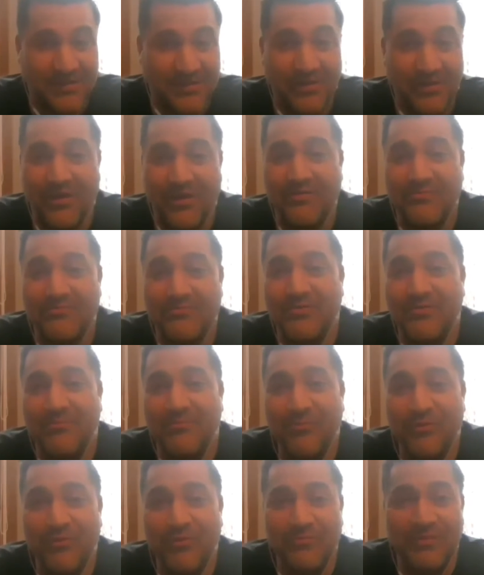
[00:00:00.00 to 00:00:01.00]
love the
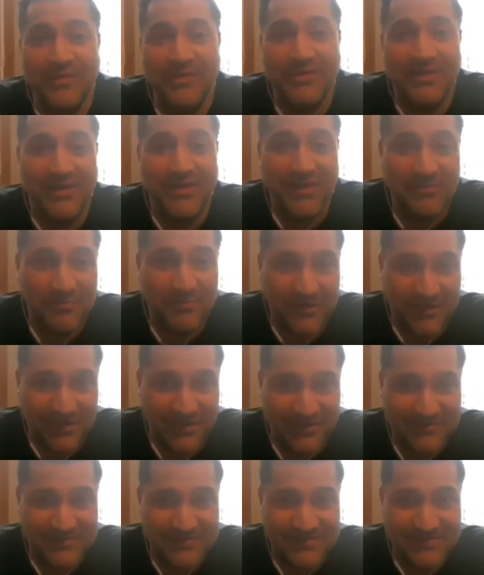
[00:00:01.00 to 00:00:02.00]
movie
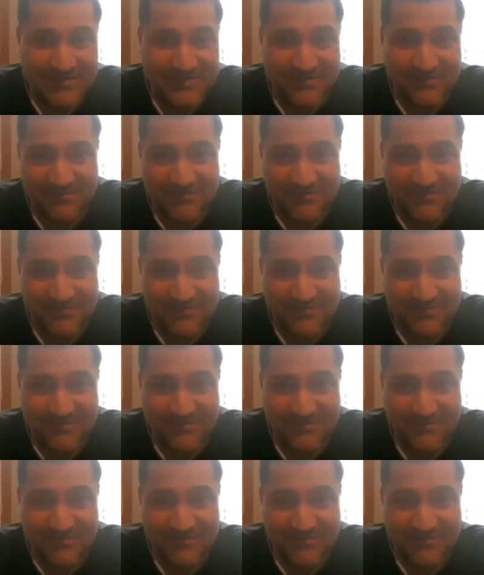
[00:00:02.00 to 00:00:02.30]
Limitless. If